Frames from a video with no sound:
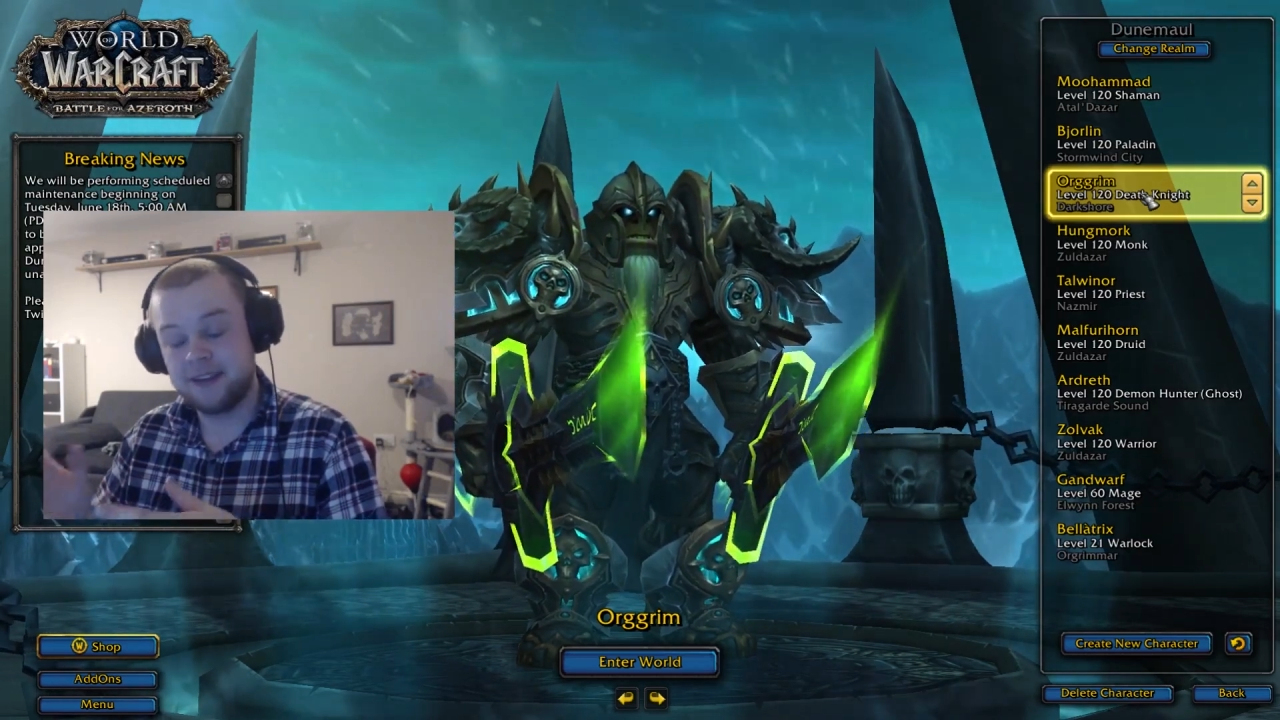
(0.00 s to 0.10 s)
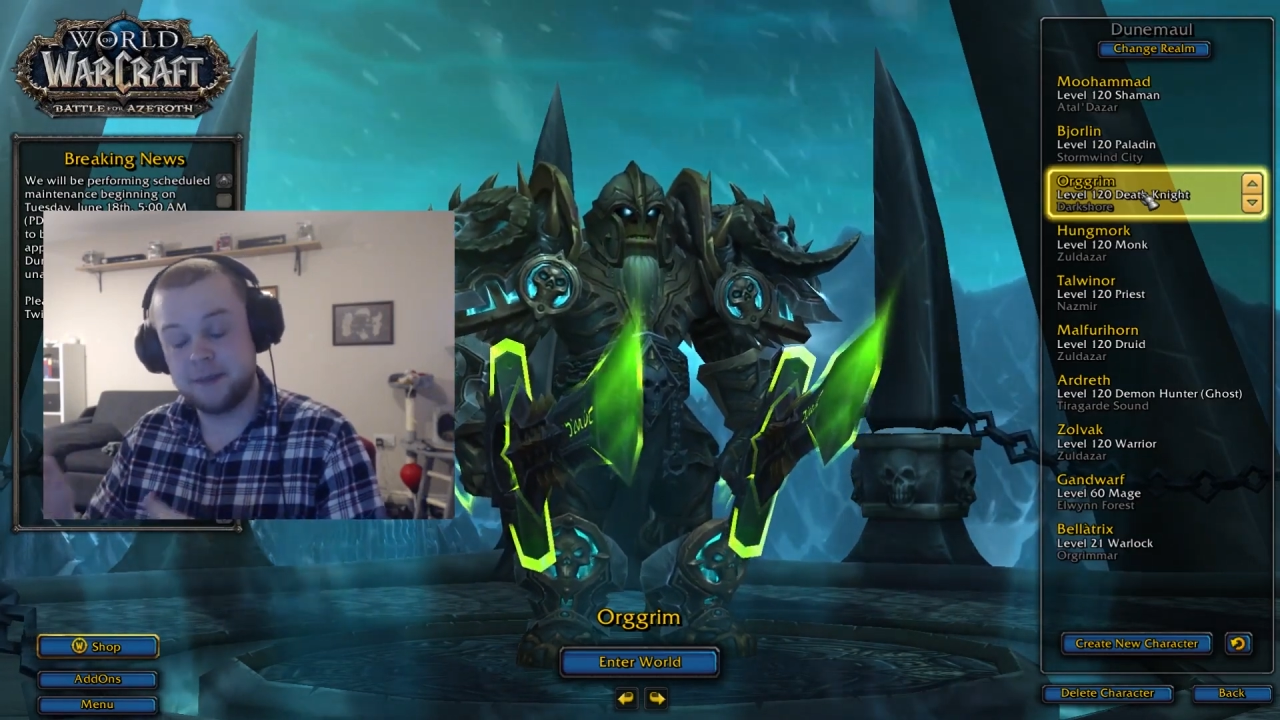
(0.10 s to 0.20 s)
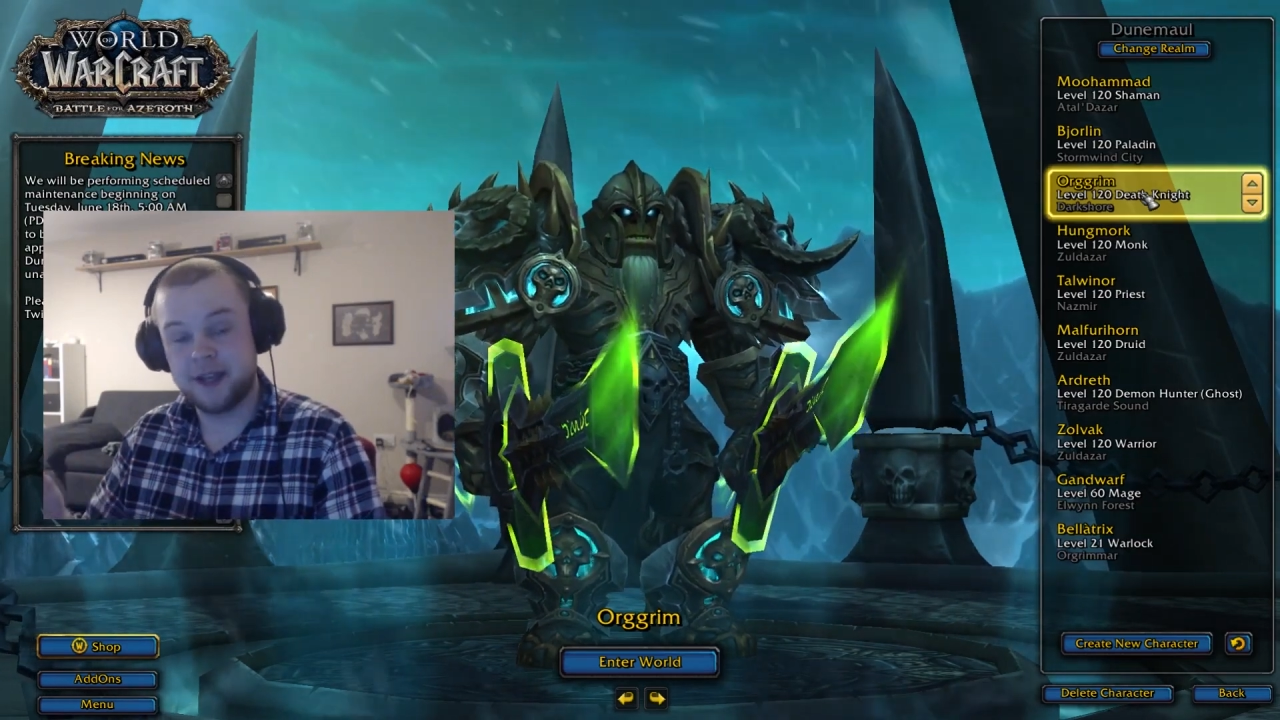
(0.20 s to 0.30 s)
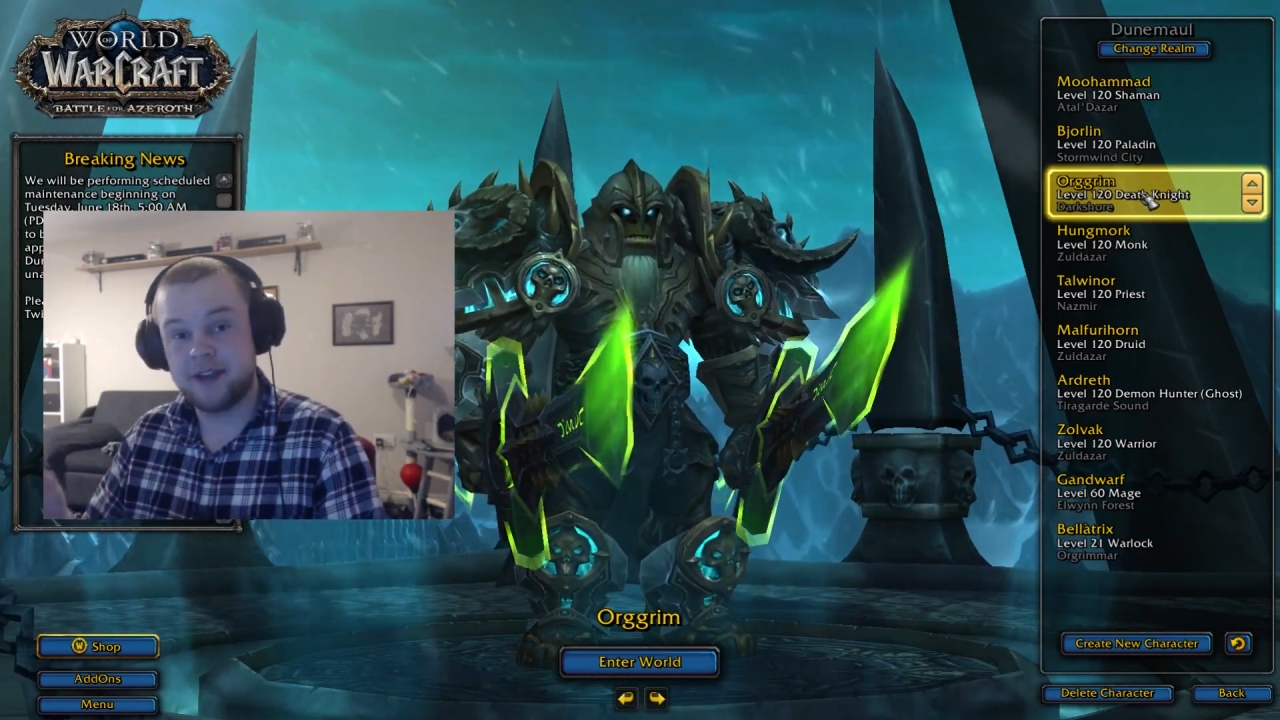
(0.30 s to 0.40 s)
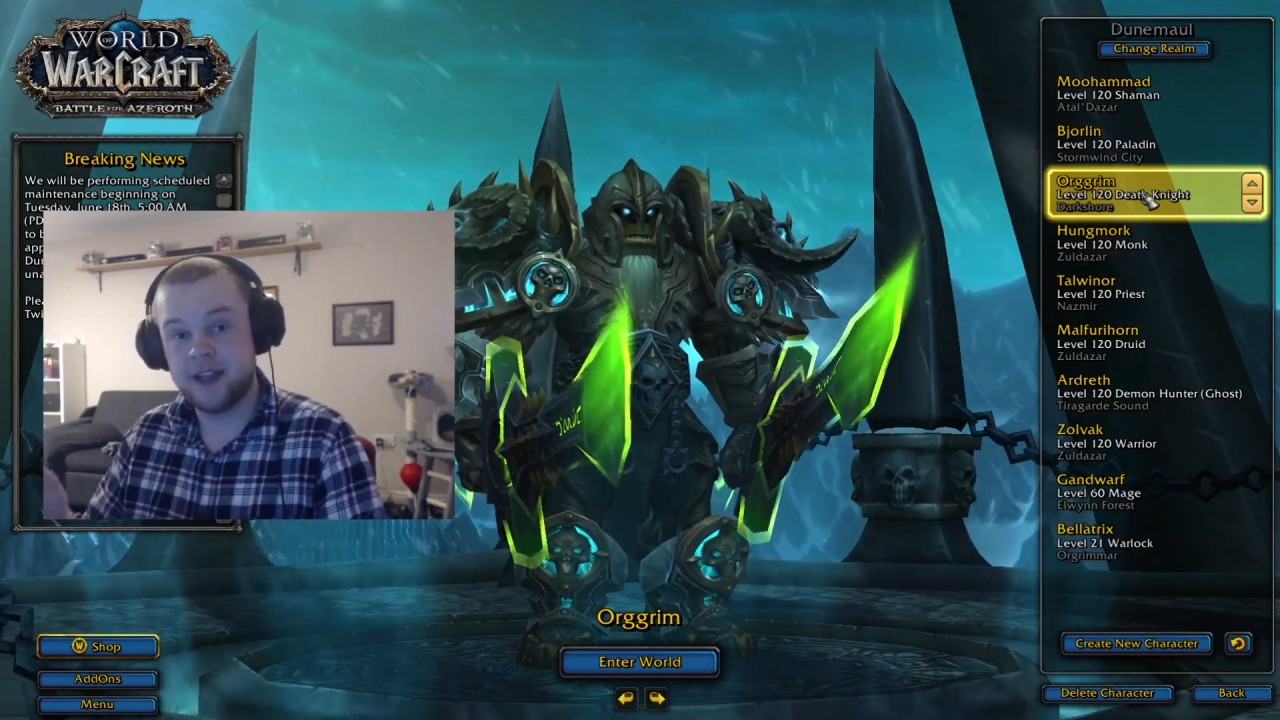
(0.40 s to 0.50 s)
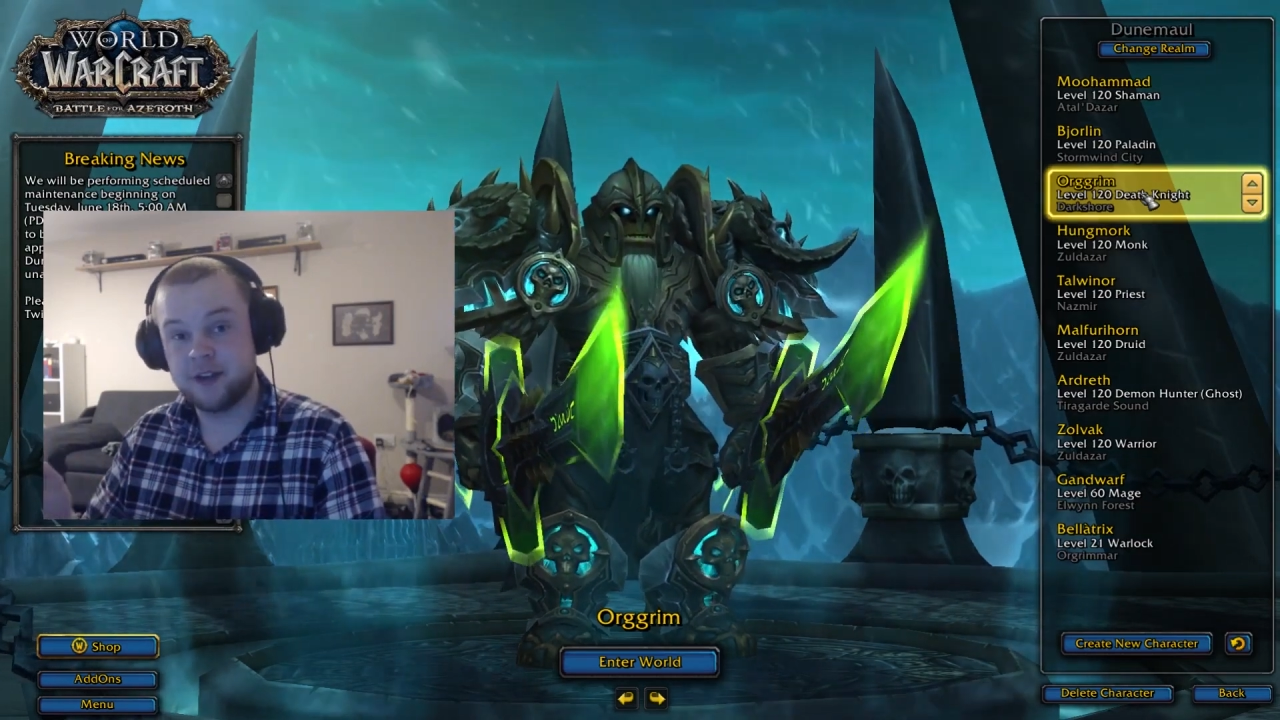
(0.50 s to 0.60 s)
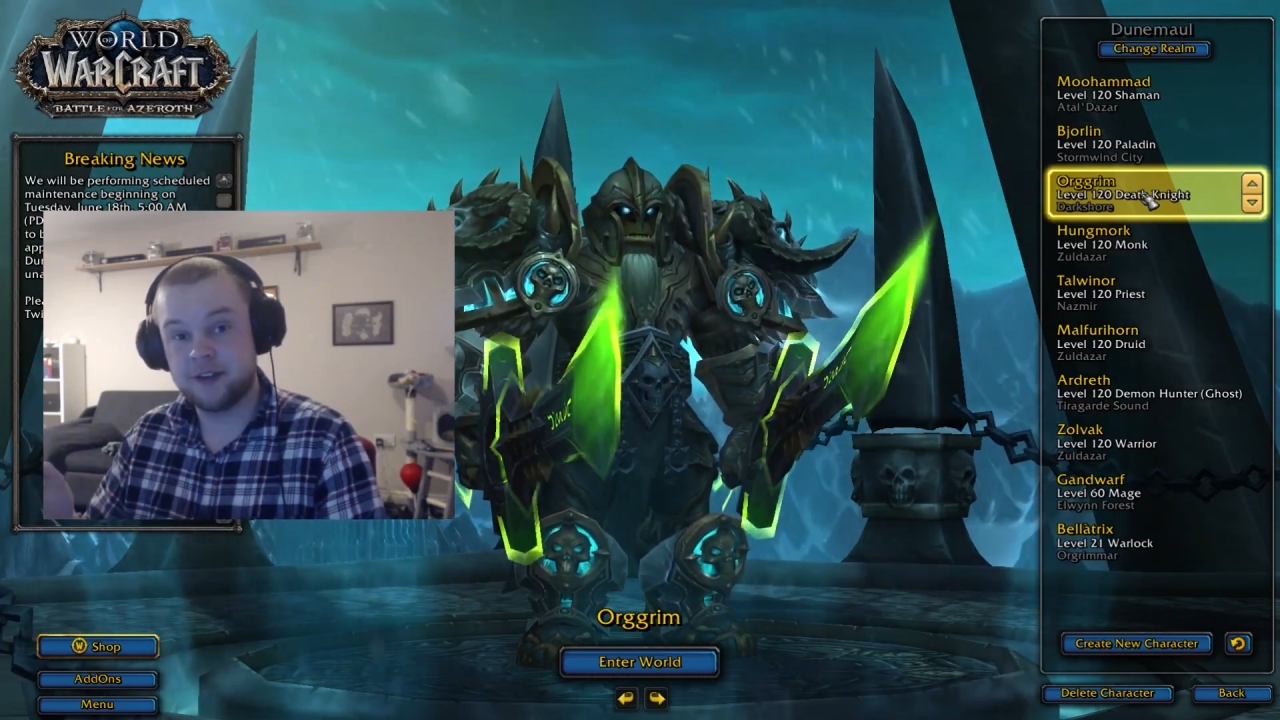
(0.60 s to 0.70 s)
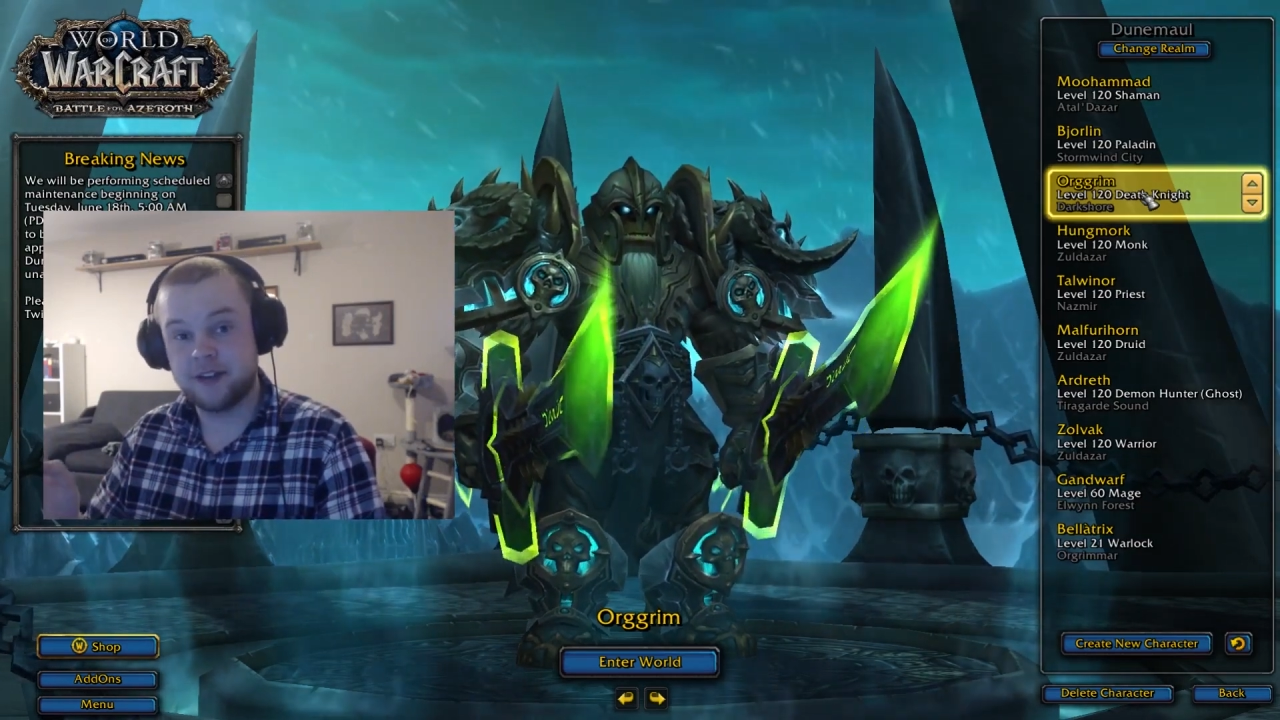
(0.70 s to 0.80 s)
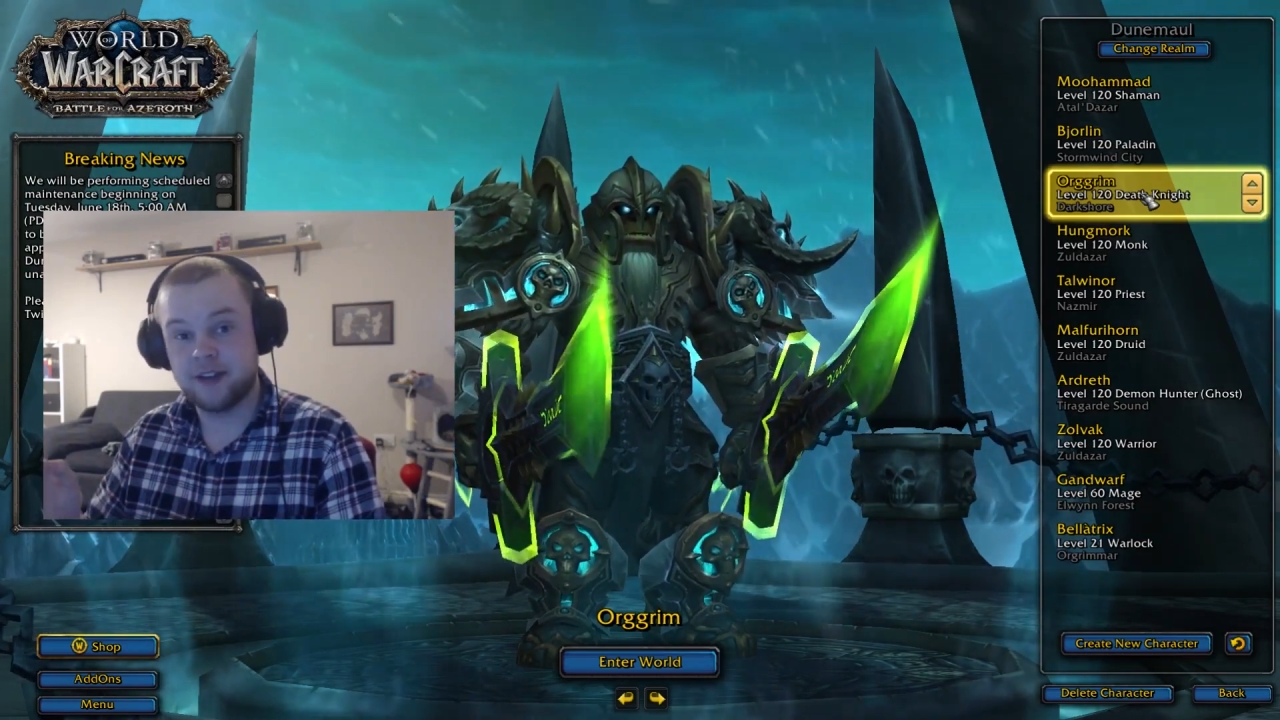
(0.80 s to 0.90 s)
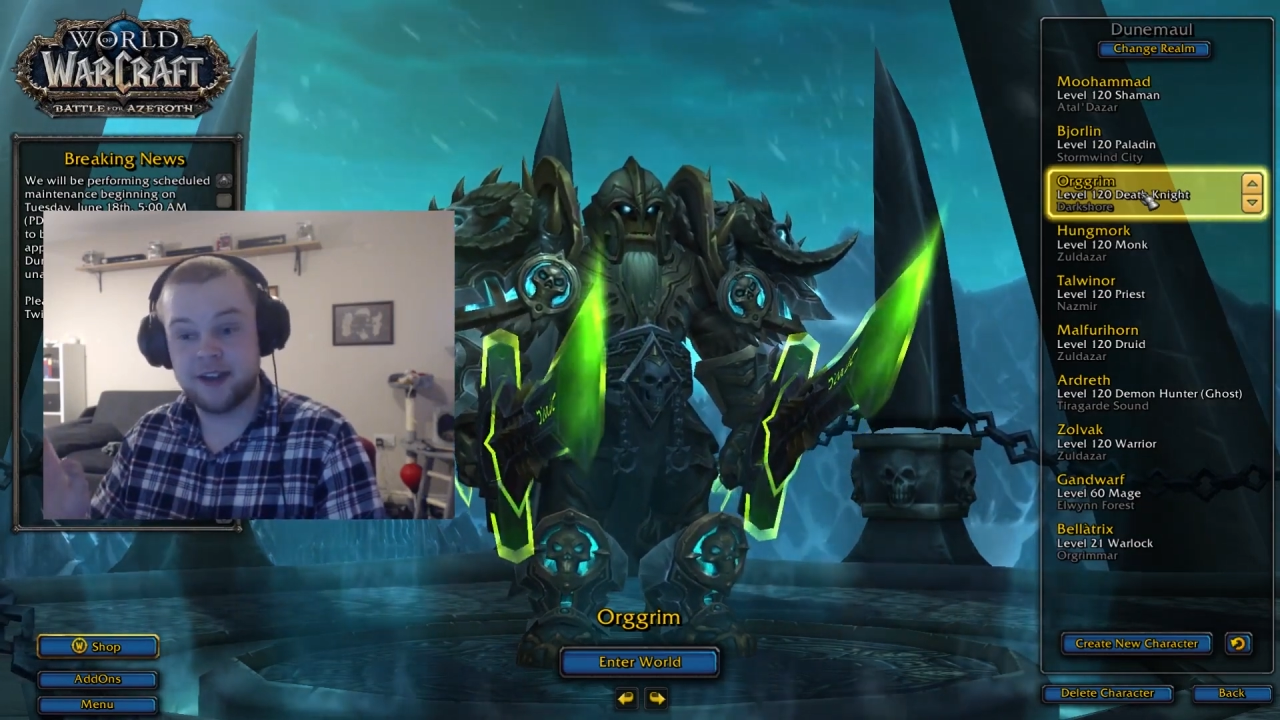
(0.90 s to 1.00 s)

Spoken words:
the BFA content,